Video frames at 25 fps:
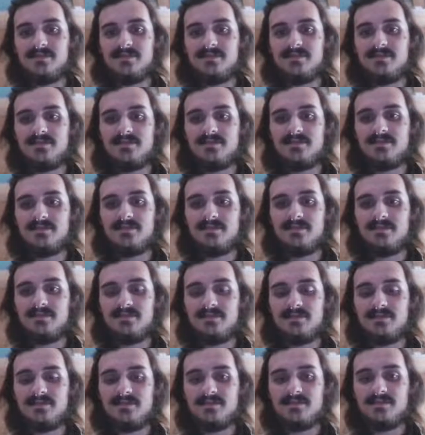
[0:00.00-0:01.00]

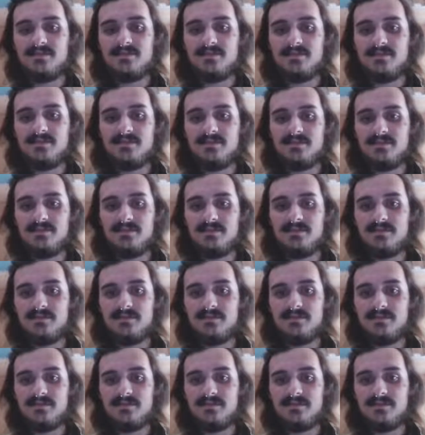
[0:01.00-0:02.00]

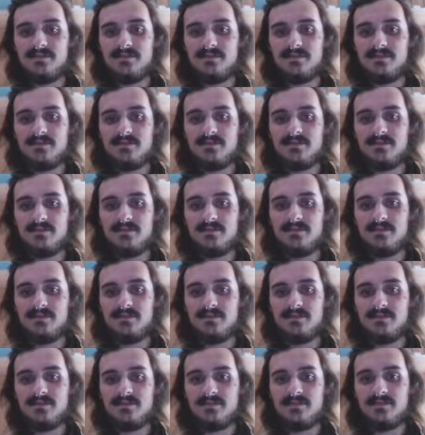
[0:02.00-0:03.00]

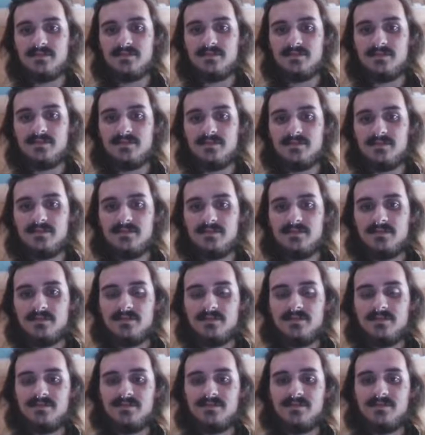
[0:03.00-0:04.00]

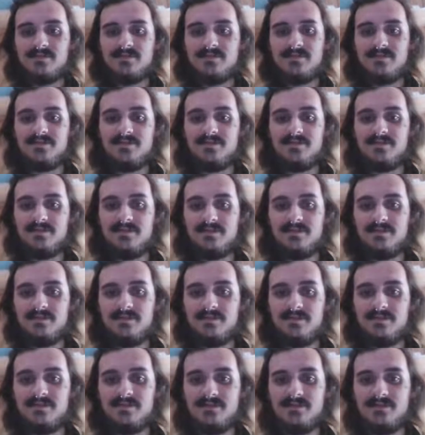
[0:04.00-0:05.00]

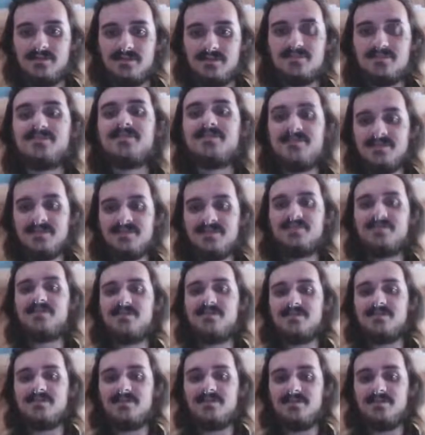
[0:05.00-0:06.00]

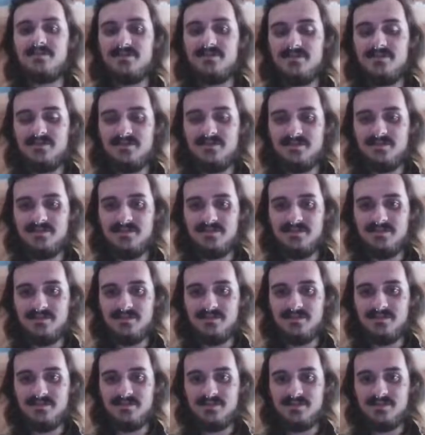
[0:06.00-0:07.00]

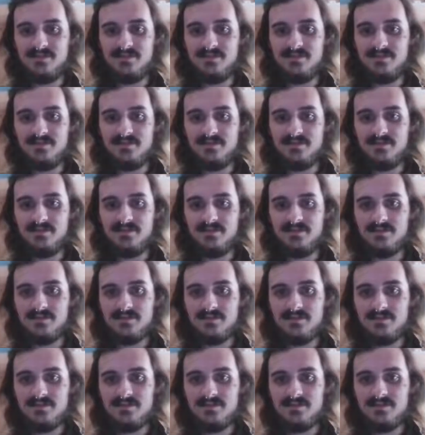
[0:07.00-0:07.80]
(silent)